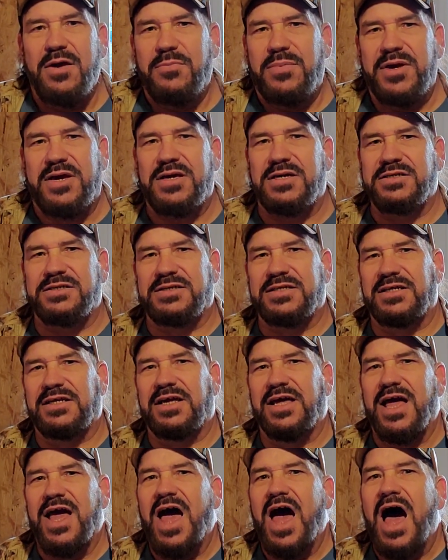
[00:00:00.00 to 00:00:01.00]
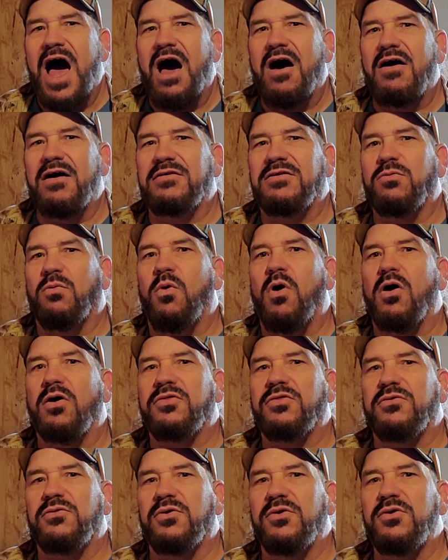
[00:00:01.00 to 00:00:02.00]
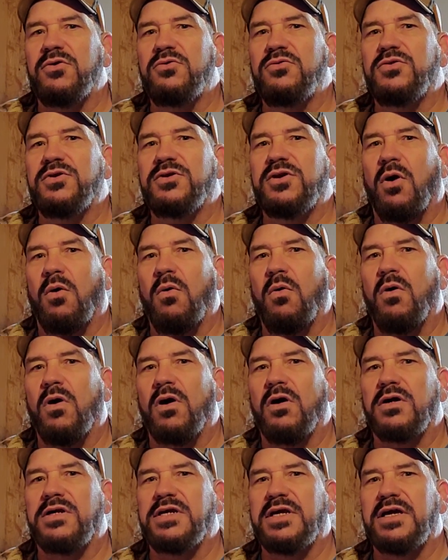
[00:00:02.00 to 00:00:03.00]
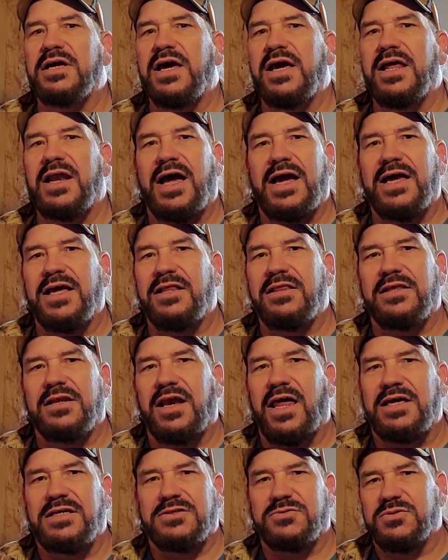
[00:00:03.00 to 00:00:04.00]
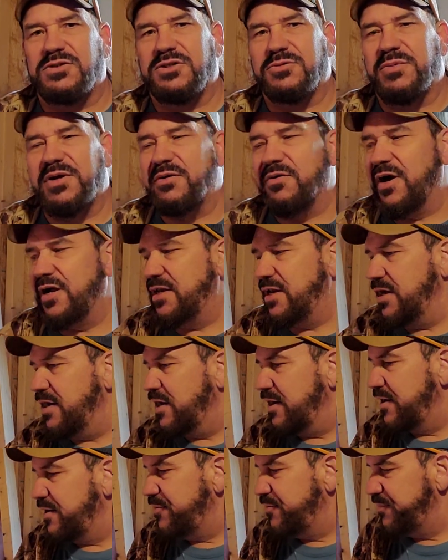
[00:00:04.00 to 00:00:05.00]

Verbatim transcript: Because the I have to walk through the door to, and I, the light switch will be right there.